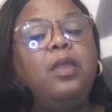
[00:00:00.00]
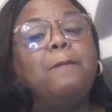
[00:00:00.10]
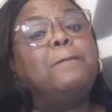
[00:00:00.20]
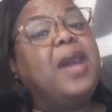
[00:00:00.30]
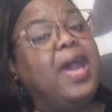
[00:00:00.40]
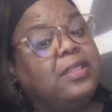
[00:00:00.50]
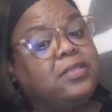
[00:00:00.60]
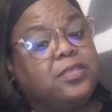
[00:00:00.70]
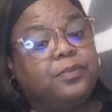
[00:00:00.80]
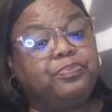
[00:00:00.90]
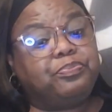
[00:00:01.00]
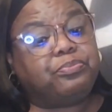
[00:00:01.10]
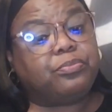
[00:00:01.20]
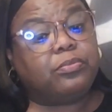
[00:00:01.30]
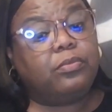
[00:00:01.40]
But
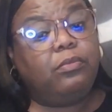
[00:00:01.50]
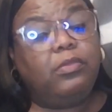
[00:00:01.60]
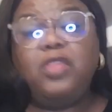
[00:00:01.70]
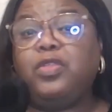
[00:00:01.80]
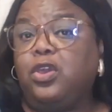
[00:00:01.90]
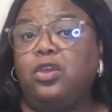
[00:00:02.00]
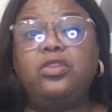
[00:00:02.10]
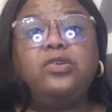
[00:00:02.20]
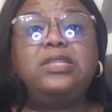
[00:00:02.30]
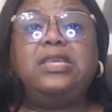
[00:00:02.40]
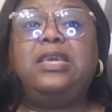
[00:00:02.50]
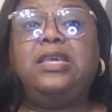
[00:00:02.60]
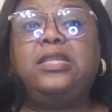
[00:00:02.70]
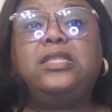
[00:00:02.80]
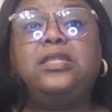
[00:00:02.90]
the good news
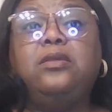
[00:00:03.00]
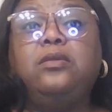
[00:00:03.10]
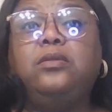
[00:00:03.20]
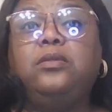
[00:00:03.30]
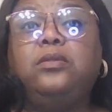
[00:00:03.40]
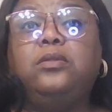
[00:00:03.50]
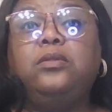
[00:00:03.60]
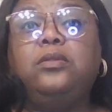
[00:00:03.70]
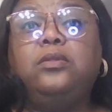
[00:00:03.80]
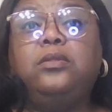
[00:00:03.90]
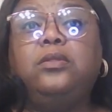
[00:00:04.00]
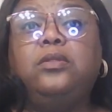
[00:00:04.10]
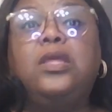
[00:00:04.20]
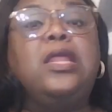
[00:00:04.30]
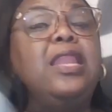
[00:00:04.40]
is,
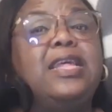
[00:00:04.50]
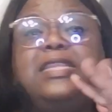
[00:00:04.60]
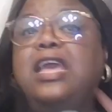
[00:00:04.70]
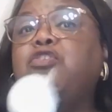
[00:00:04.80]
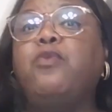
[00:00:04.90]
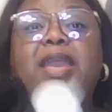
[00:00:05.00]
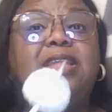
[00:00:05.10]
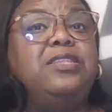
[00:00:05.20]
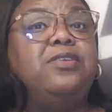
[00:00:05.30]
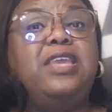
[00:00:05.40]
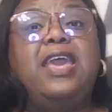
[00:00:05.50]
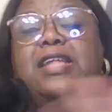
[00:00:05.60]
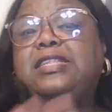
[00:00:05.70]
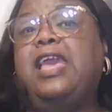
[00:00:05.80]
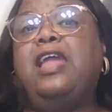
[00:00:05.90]
let's say you answered
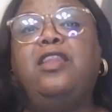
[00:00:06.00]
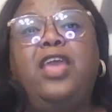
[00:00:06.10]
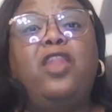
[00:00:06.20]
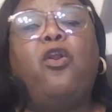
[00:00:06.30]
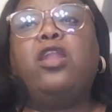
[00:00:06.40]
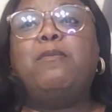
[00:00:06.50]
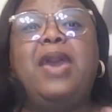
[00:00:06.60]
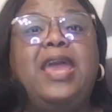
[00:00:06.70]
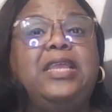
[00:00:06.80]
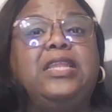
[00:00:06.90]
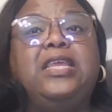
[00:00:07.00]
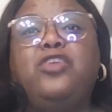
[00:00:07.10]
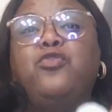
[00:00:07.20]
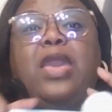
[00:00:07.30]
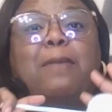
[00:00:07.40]
yes and automatically
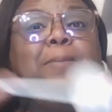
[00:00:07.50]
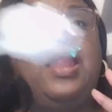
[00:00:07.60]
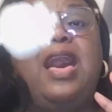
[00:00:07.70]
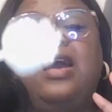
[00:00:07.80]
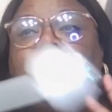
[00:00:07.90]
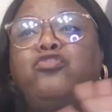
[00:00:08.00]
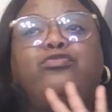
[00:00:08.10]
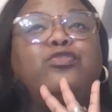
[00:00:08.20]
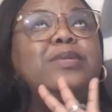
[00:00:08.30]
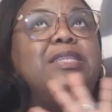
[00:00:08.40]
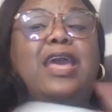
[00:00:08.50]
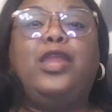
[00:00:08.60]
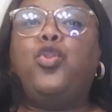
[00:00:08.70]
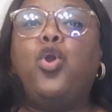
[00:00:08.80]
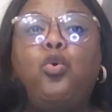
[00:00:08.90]
you get blocked. YouTube is
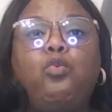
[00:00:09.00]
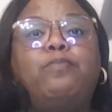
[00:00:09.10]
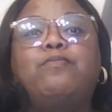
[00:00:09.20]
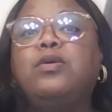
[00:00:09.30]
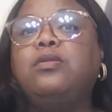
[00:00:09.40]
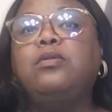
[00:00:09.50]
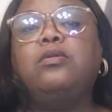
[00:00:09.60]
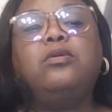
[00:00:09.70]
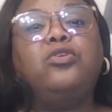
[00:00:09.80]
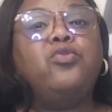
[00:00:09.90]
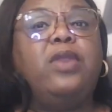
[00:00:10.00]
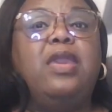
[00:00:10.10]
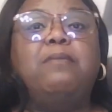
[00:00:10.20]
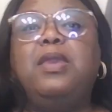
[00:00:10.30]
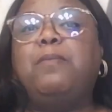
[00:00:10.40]
like, nope, you
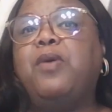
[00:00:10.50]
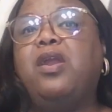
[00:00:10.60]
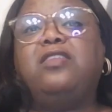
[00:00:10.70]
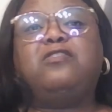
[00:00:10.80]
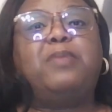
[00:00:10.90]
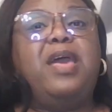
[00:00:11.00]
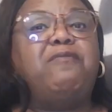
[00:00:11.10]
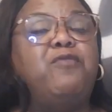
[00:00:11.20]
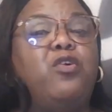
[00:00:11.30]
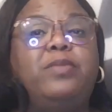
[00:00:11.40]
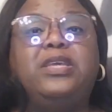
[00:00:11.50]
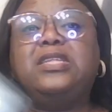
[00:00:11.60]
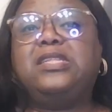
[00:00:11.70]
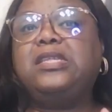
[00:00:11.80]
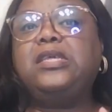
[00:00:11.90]
can't be a part of this platform
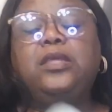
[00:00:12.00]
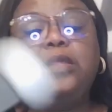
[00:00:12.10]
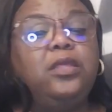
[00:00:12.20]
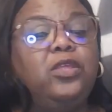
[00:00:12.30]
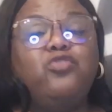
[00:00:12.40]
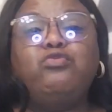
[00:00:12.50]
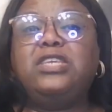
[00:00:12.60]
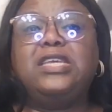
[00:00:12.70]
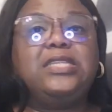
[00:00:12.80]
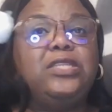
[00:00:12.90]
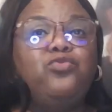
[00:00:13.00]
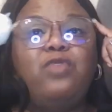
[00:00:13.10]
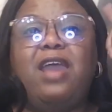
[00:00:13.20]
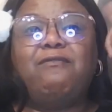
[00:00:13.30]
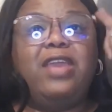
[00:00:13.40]
because you're
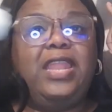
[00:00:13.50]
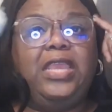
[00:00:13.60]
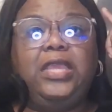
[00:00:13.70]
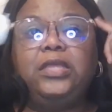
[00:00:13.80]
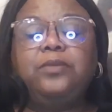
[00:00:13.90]
not ready.